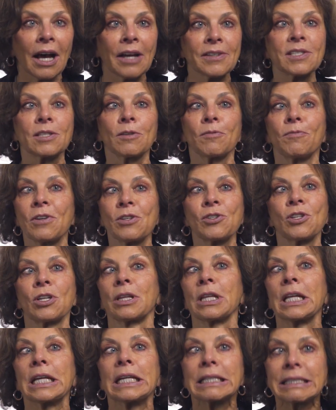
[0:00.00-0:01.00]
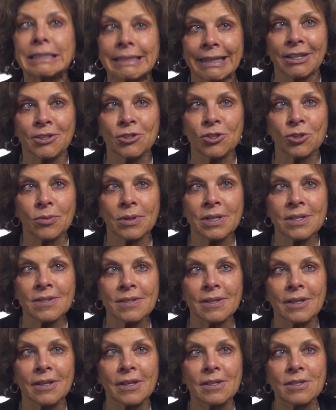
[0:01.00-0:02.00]
sufficiently
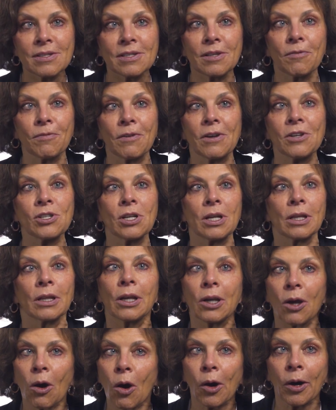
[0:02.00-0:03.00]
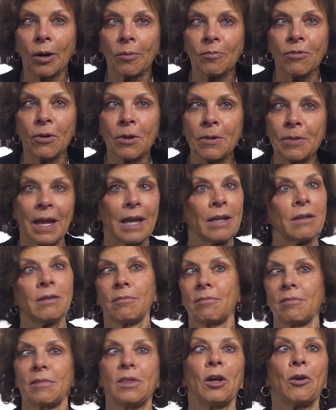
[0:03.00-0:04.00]
dangerous, sufficiently harmful that
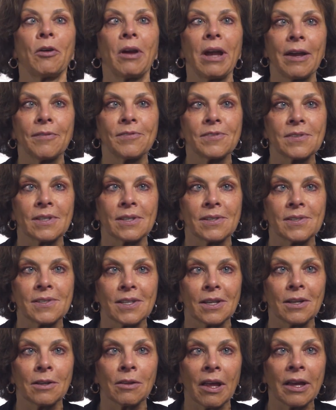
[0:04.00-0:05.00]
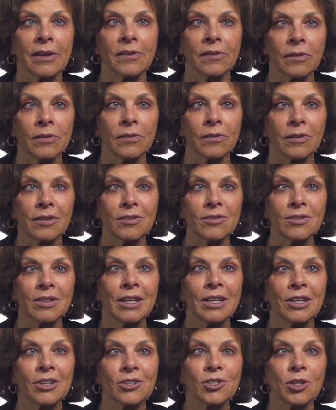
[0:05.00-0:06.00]
their FCC licenses
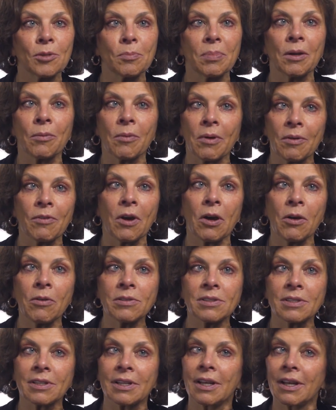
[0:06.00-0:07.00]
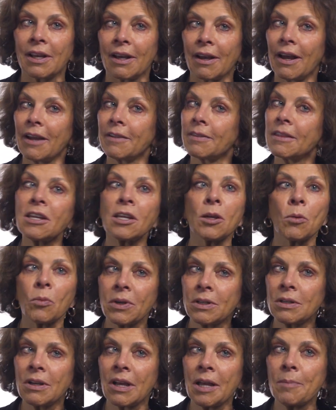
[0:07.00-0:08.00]
should be revoked? I think it
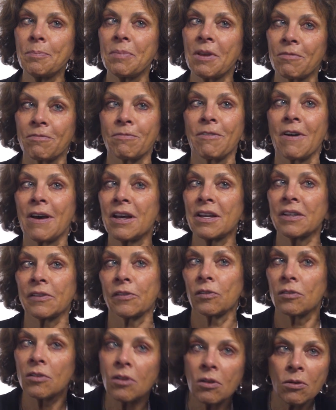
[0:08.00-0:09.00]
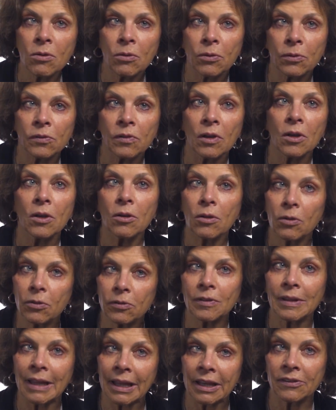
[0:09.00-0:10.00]
would not be Fox News
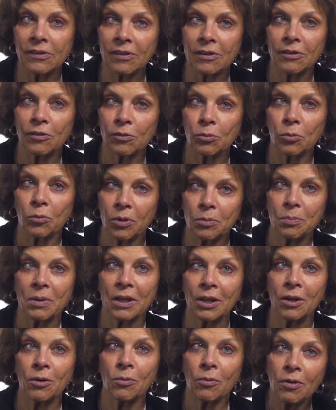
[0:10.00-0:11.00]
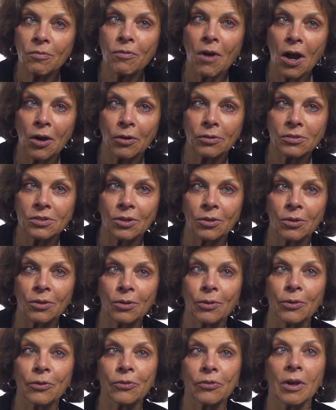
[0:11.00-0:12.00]
whose license would be revoked or
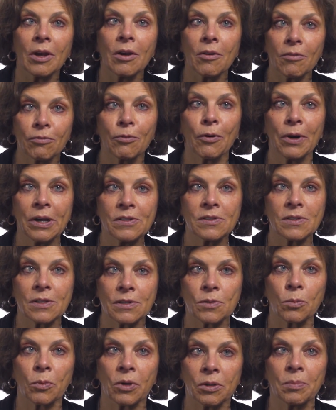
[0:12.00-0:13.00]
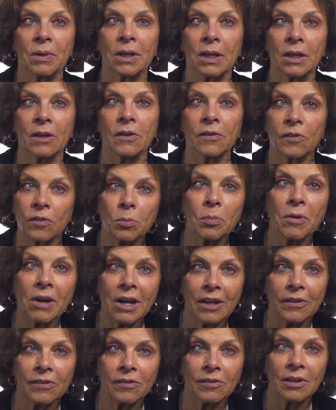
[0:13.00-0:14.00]
whose voices would be
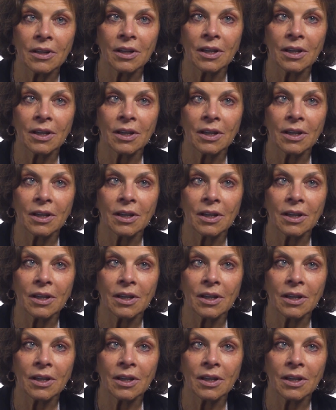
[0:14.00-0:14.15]
suppressed.